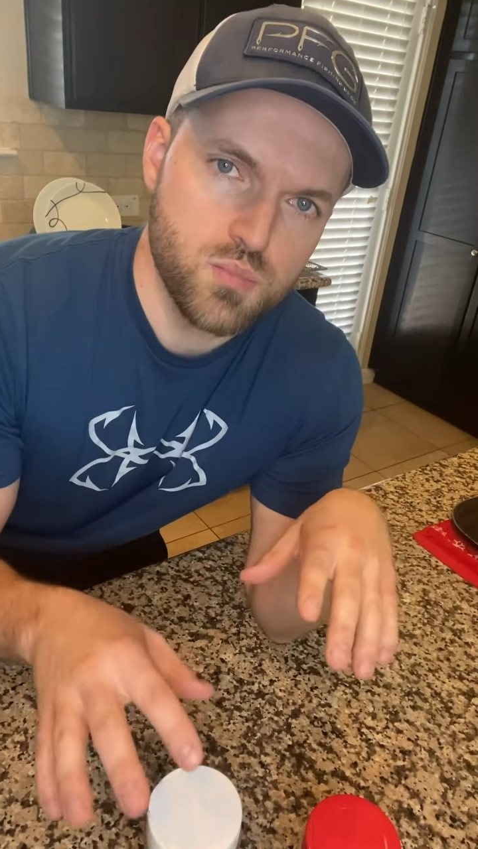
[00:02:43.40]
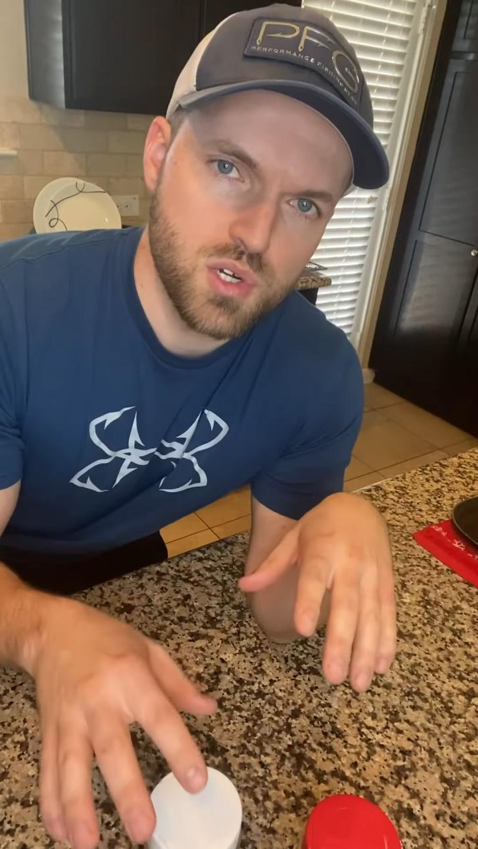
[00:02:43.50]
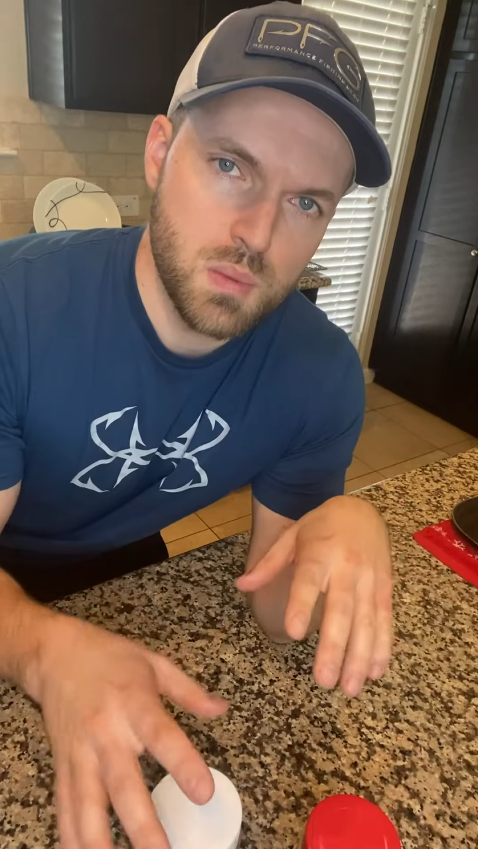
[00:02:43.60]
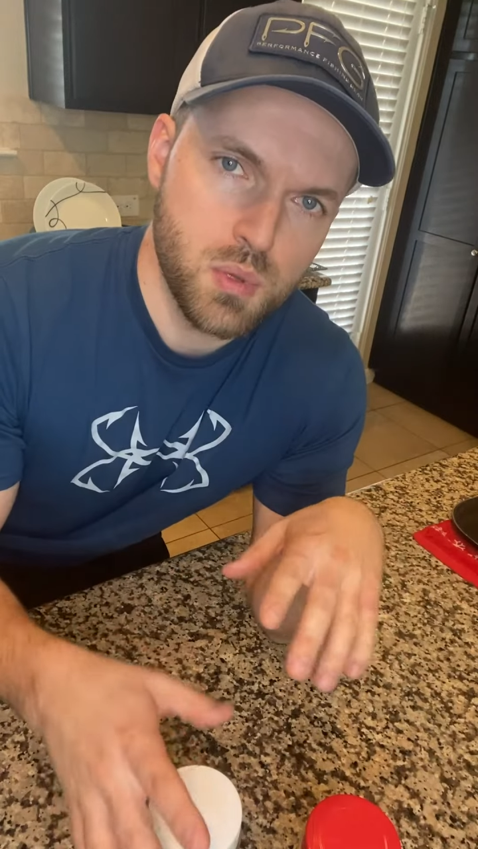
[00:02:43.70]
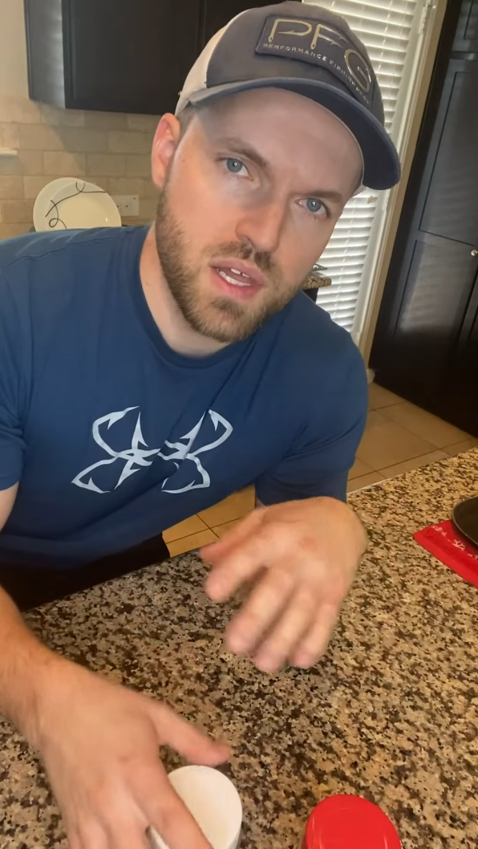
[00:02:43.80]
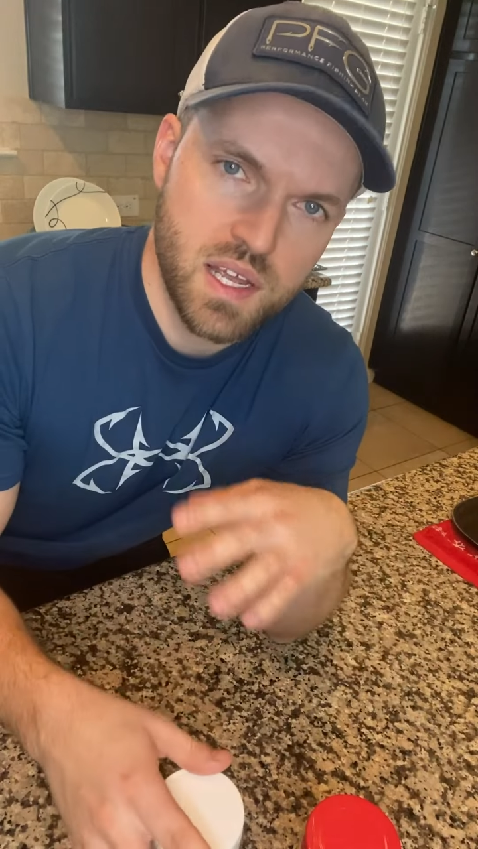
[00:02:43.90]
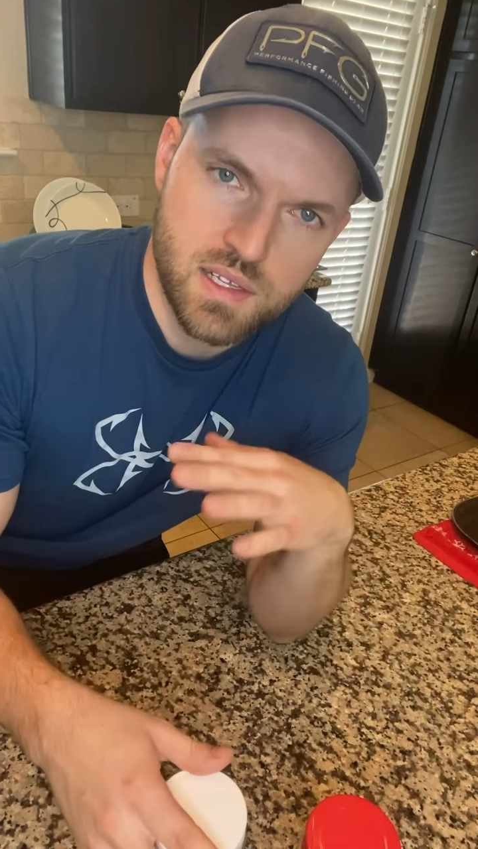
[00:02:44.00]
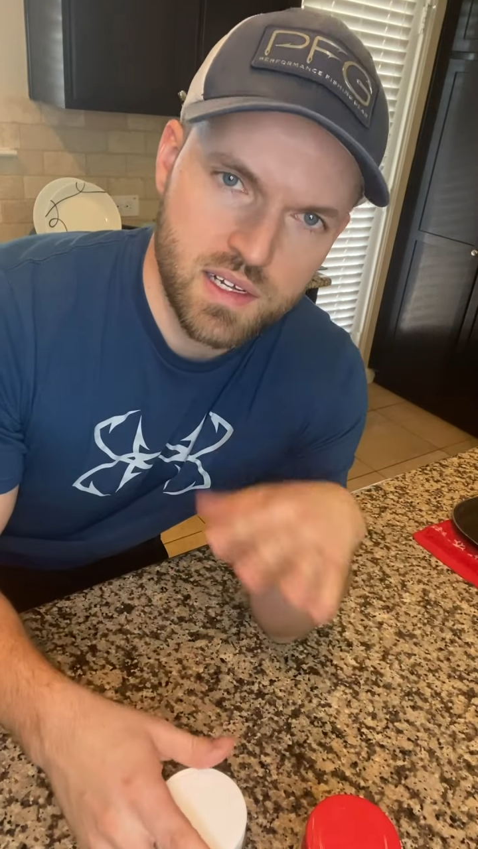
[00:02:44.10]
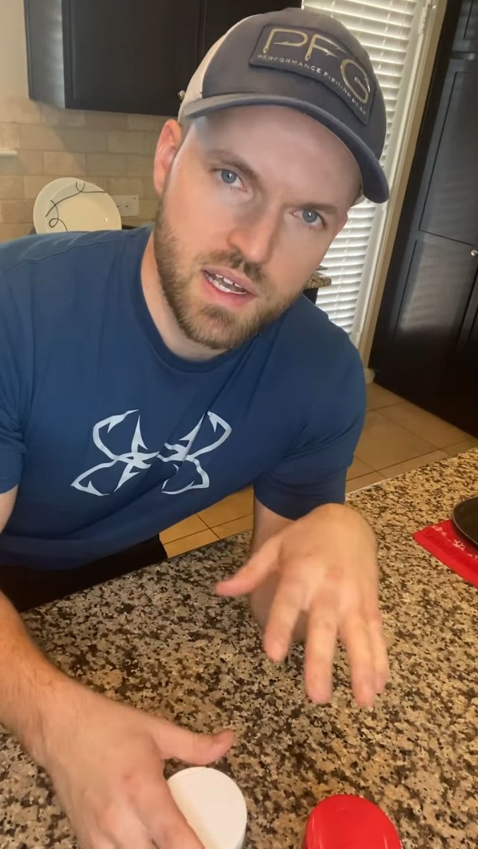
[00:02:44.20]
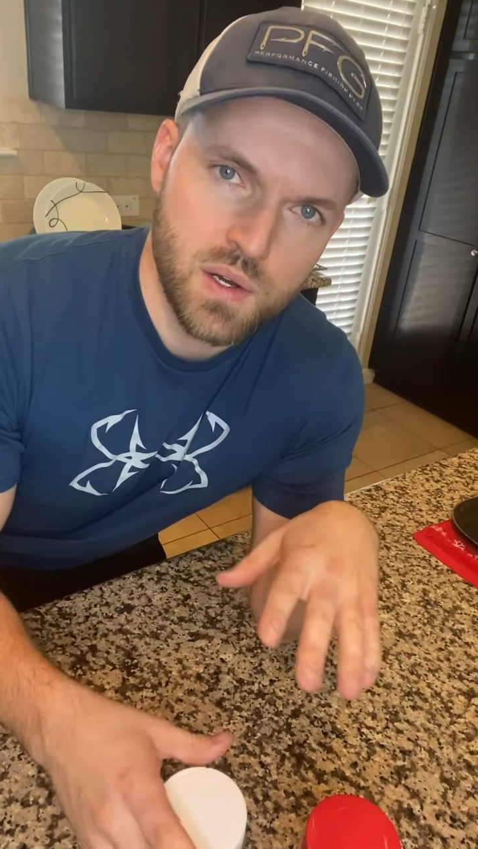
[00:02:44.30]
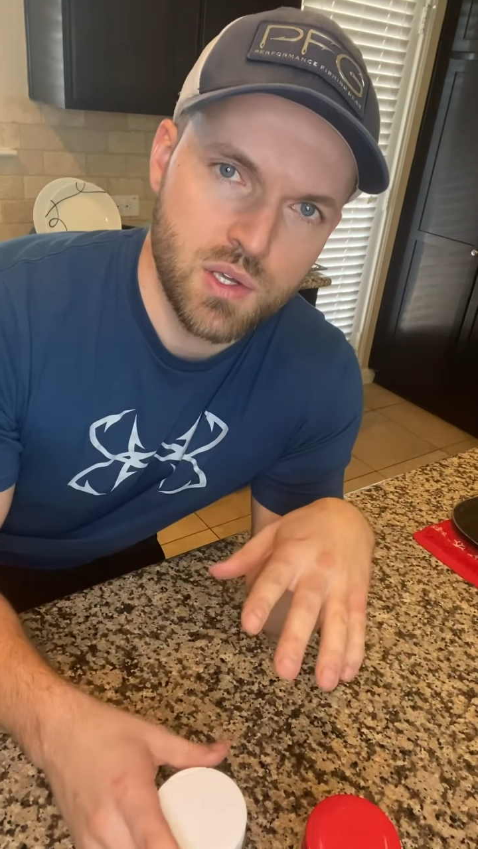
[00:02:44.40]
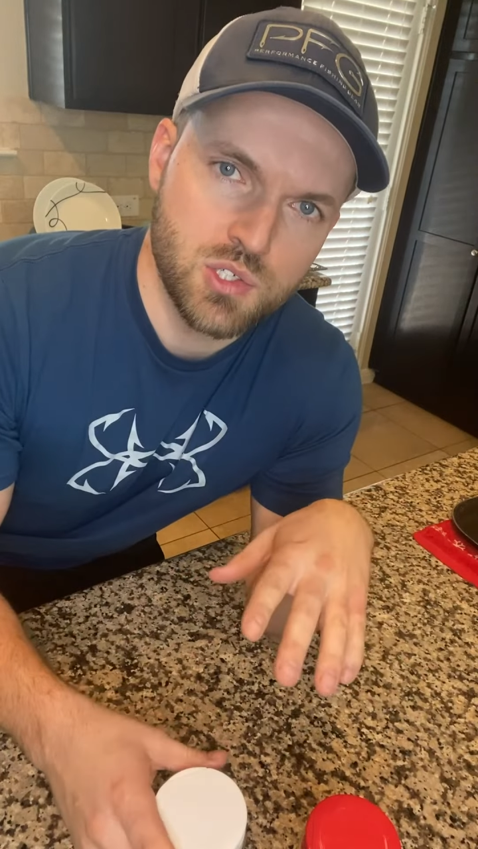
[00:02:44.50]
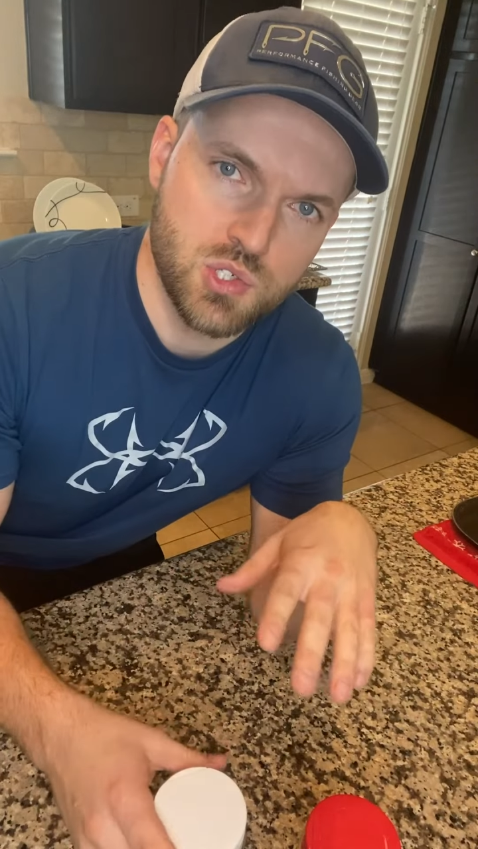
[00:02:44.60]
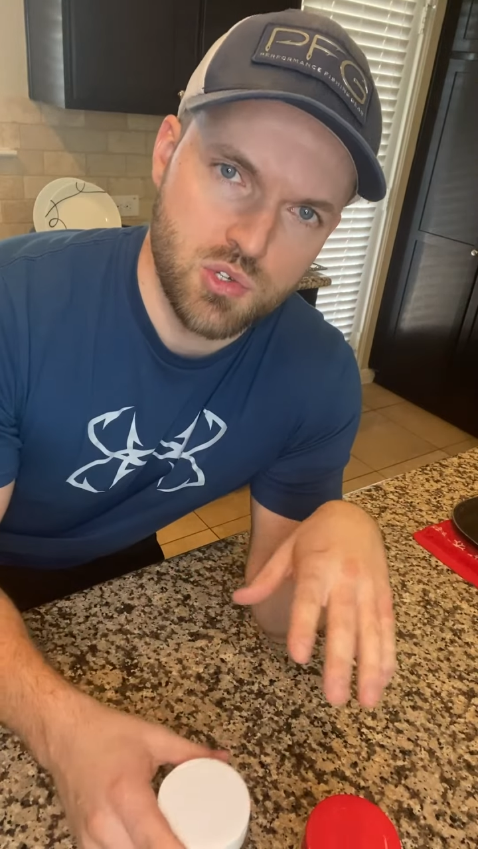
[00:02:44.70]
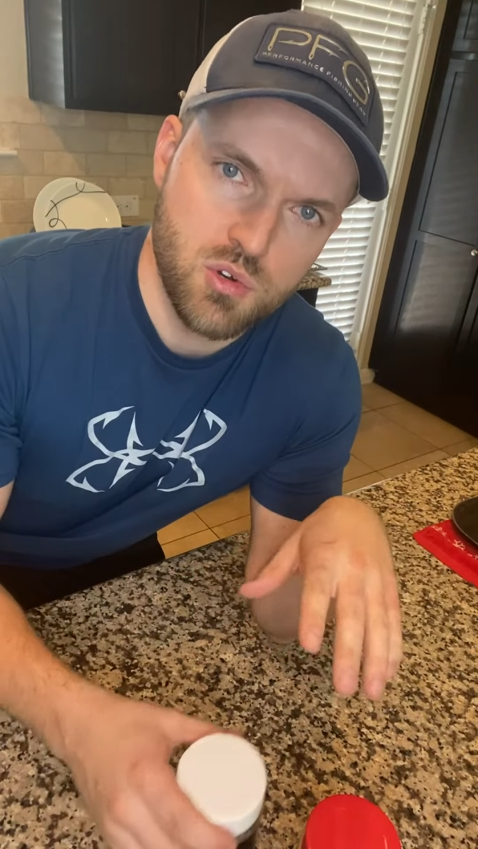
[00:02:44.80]
pretty plain like how I
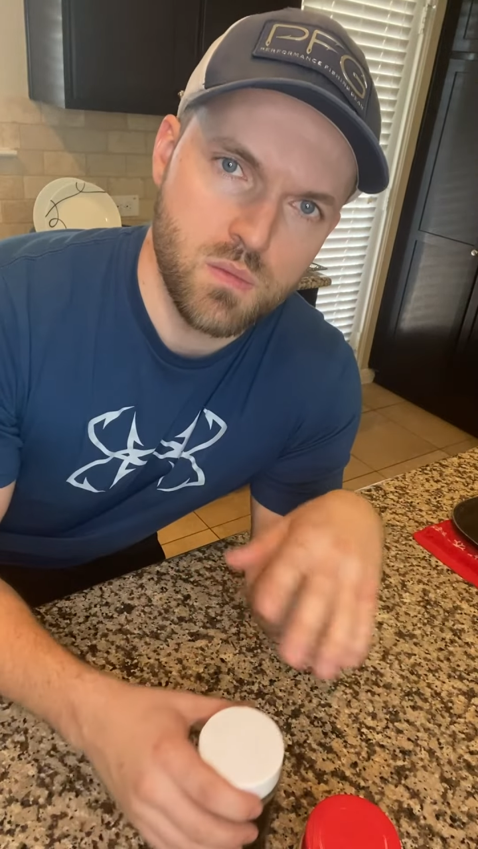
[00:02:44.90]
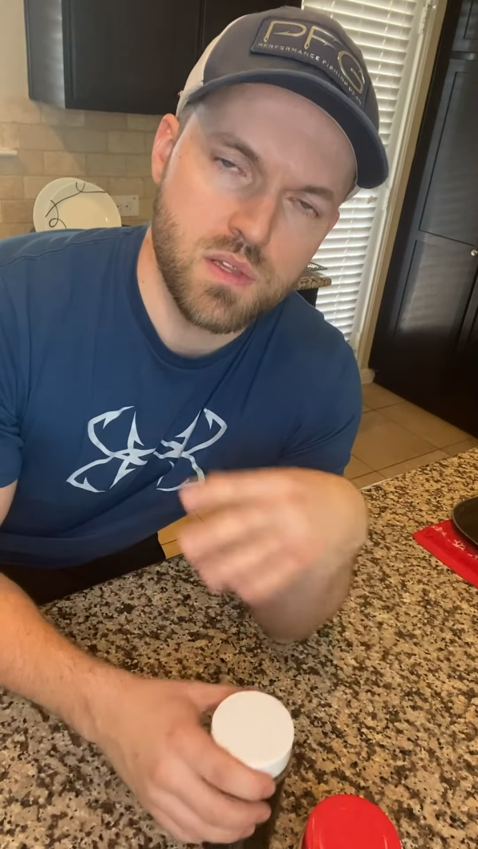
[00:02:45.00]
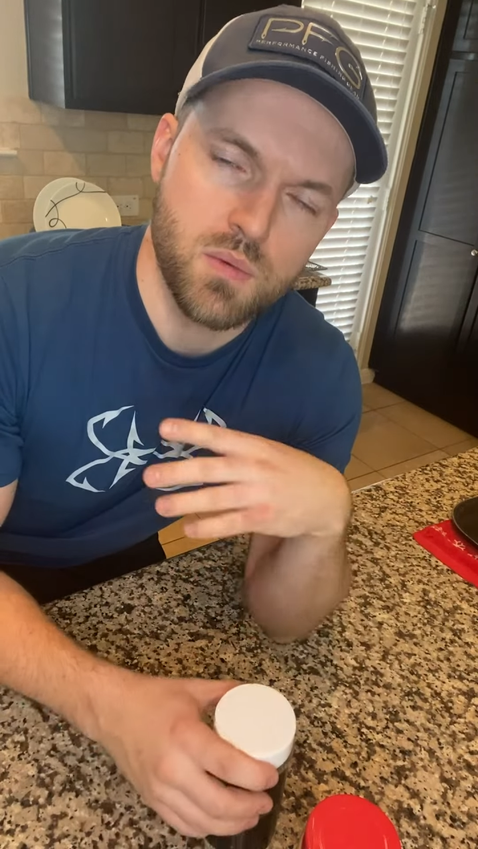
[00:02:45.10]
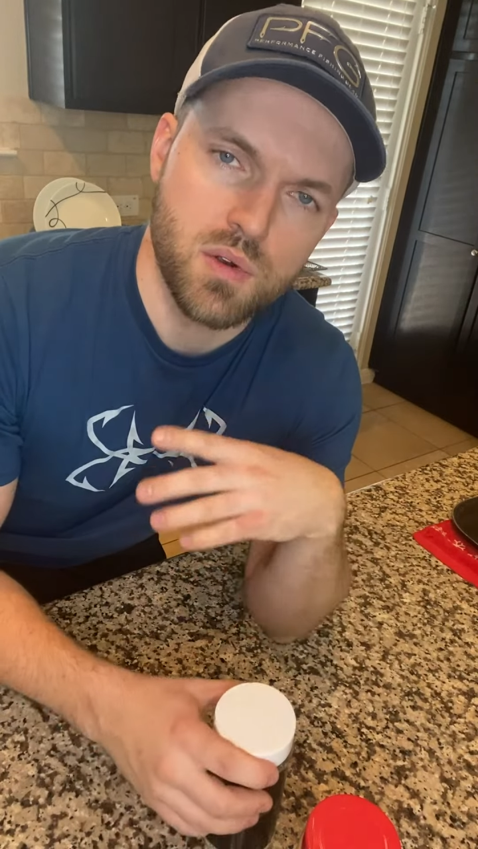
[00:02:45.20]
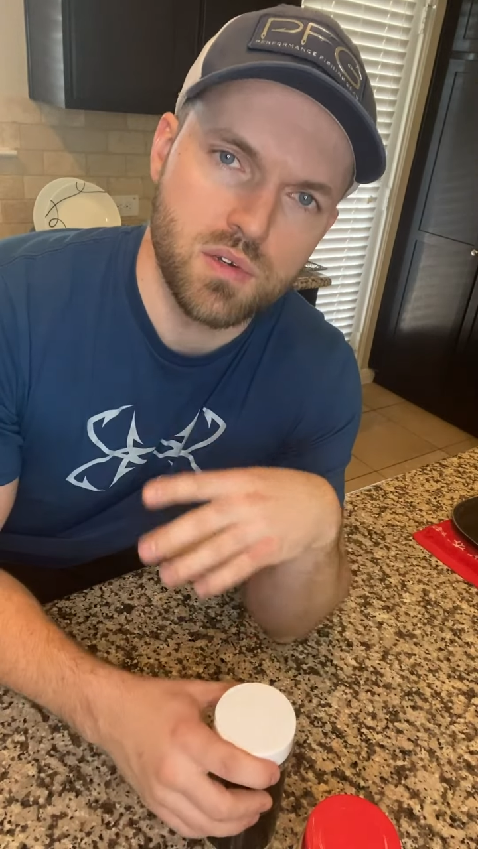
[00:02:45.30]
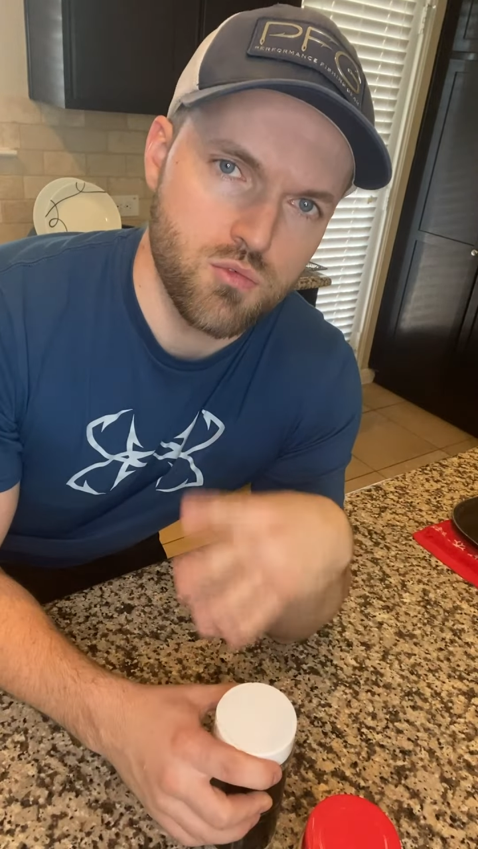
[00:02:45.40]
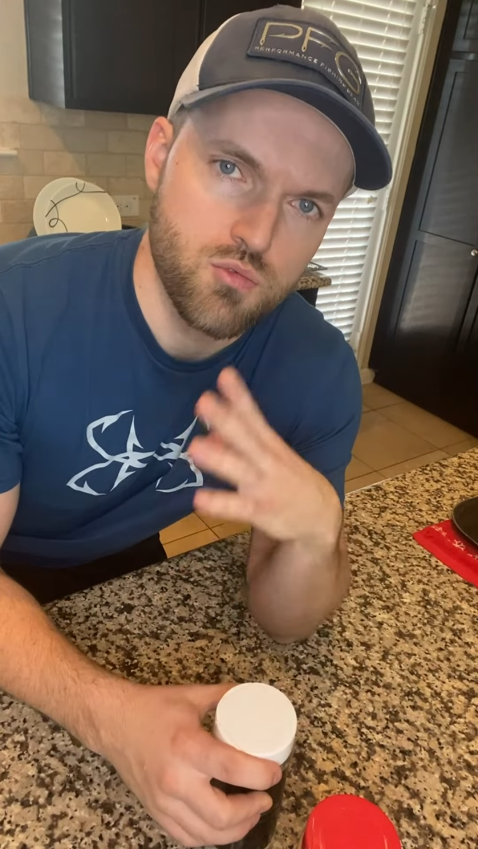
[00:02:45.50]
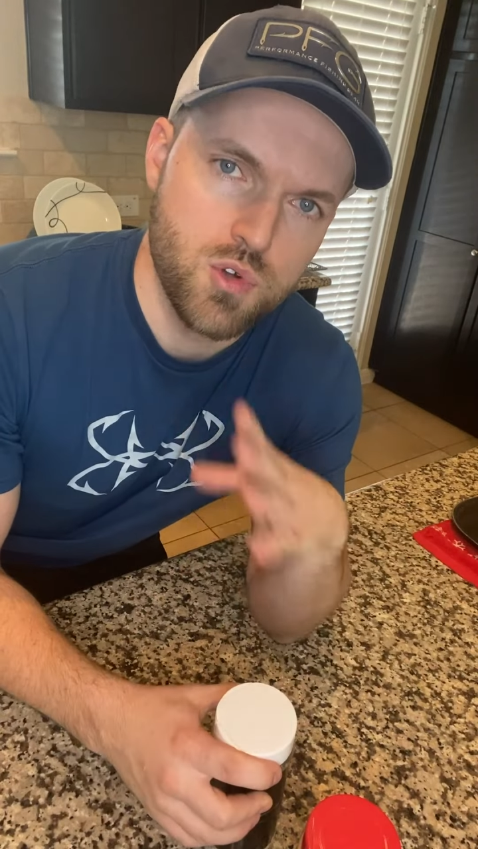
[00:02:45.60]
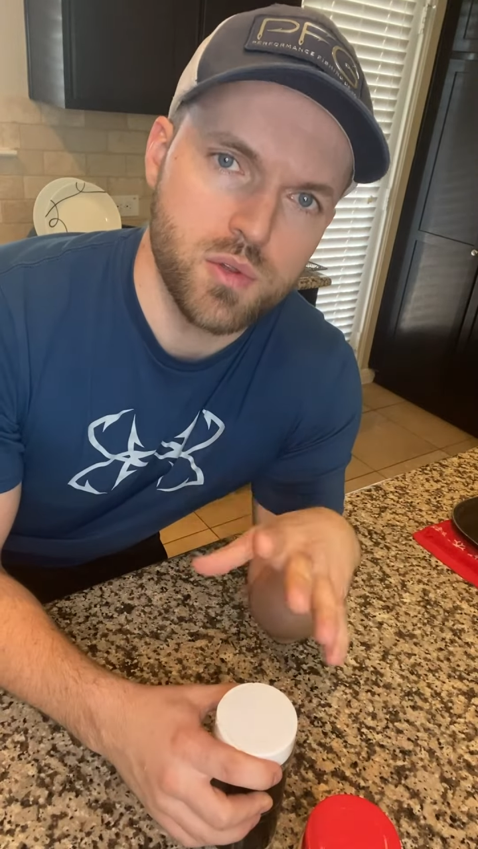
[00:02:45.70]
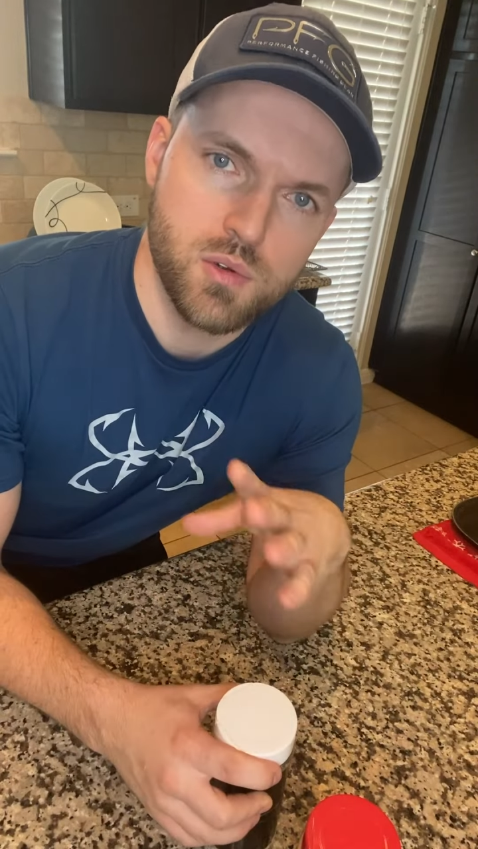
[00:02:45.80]
usually do them, and then we're going really,